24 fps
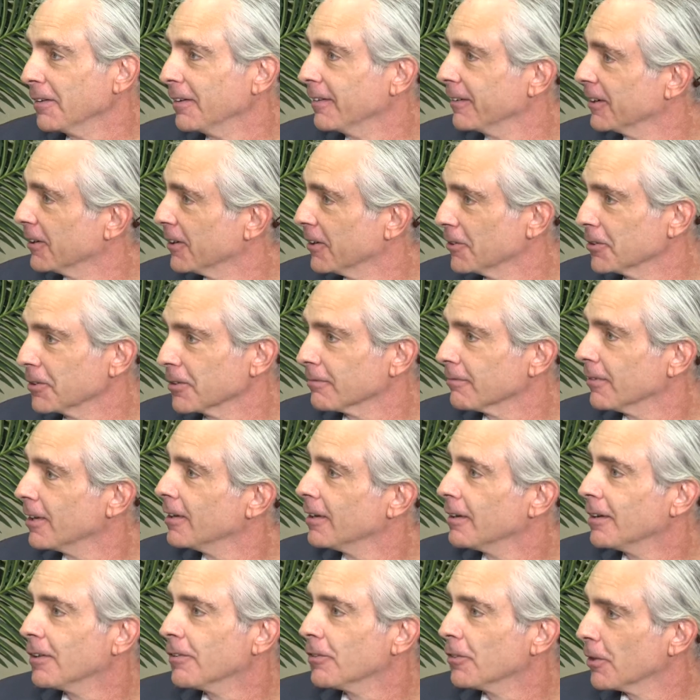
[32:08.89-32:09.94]
You know,
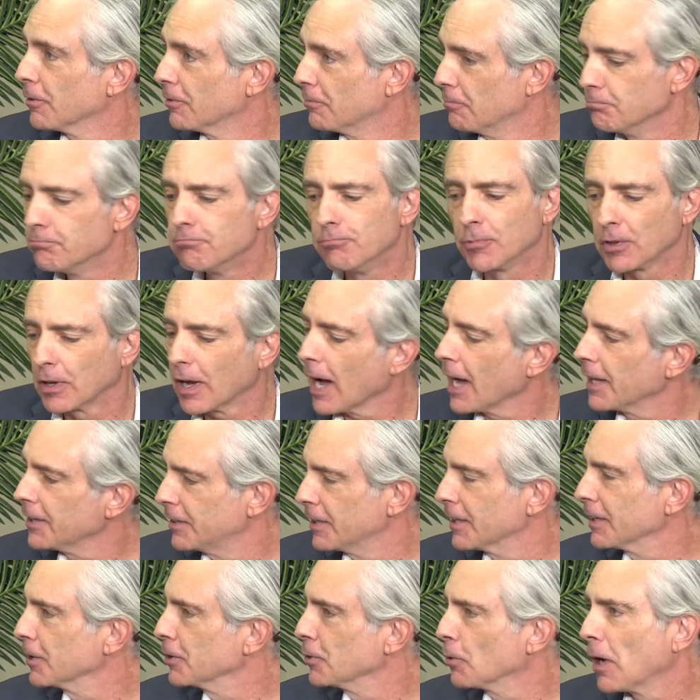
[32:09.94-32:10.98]
the content
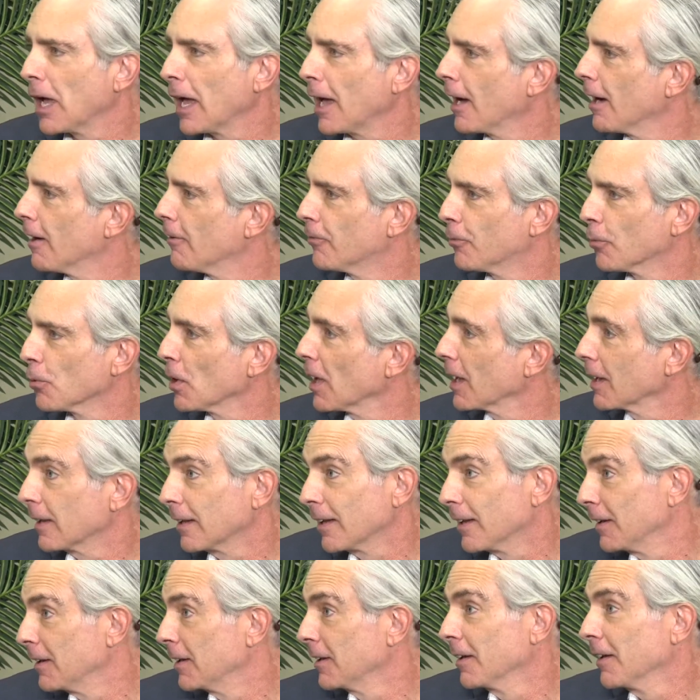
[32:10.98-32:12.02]
you have, we're not
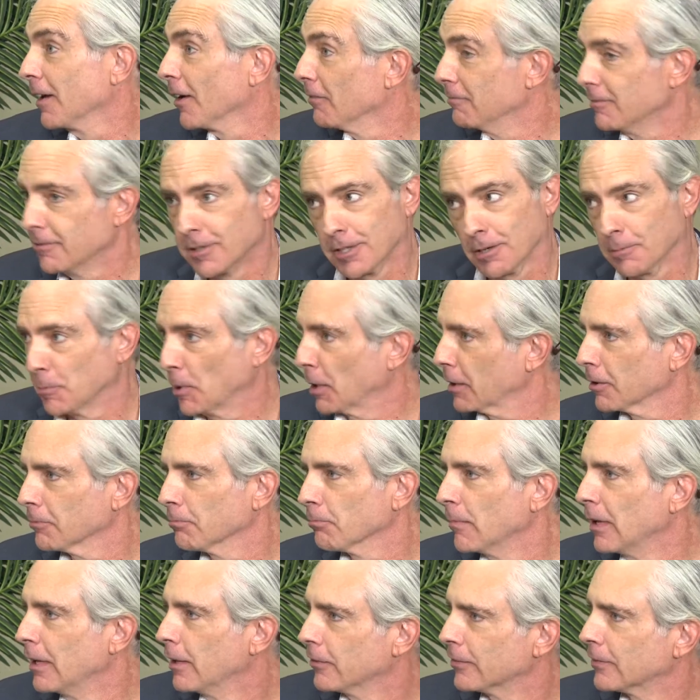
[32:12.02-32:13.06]
getting, I'm not going to
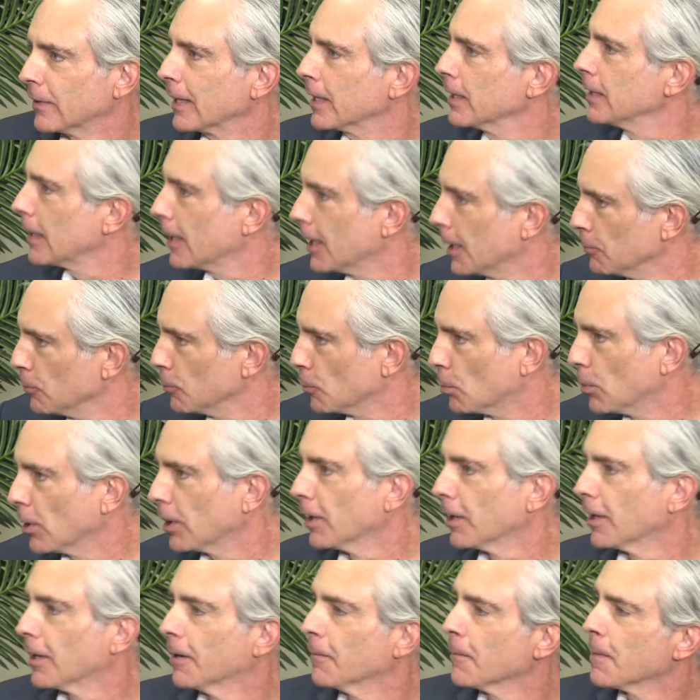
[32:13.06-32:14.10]
say any names, but
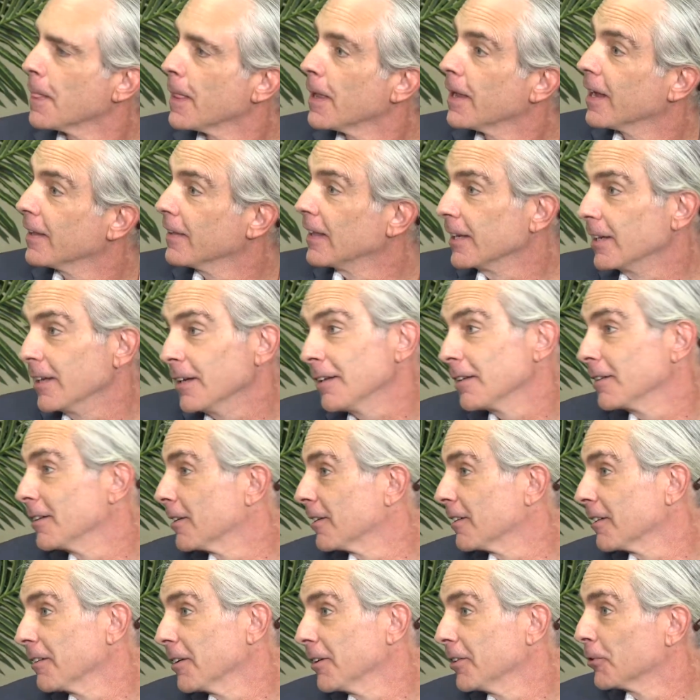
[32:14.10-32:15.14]
and they get it
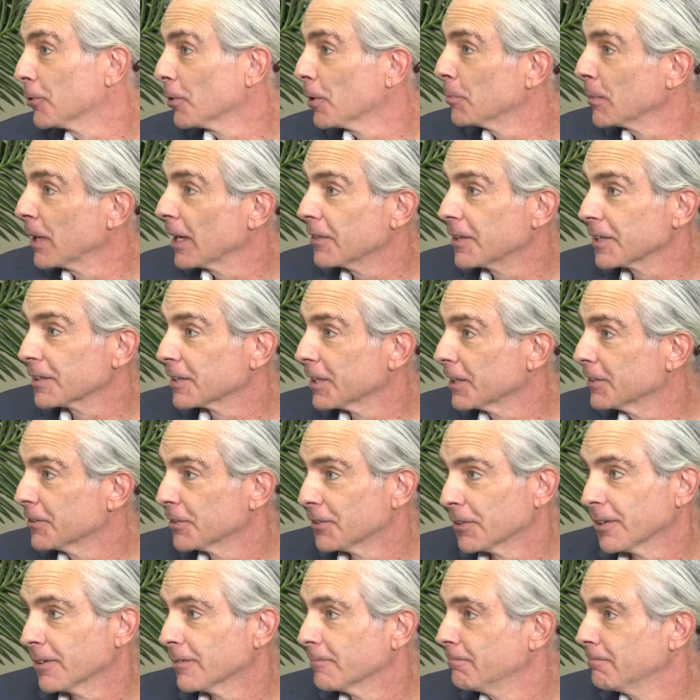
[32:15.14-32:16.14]
here. And so, I mean, I think that's a